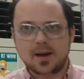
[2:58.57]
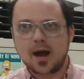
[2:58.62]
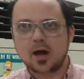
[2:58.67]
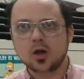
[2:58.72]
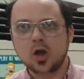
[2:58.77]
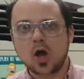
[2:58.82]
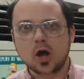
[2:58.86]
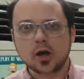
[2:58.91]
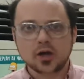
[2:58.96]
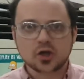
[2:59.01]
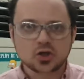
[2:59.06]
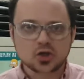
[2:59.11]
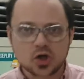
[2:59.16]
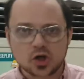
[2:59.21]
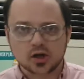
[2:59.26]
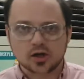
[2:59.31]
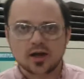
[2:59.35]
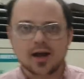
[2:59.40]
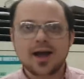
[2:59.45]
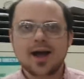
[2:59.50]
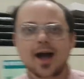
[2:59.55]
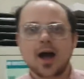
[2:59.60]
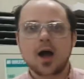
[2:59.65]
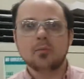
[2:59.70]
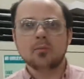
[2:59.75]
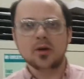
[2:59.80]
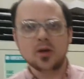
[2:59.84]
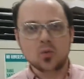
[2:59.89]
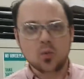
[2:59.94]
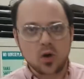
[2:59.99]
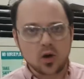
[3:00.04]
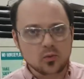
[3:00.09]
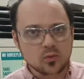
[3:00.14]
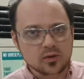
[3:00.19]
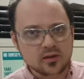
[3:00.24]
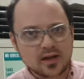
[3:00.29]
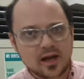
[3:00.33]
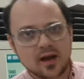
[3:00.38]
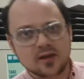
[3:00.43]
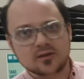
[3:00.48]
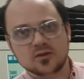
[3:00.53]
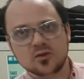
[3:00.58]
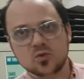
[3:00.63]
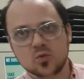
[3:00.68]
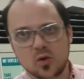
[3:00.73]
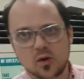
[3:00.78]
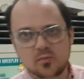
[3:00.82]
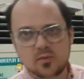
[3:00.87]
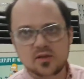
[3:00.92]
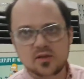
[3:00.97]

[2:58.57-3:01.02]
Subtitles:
How long it took. How many 1/1000s, 1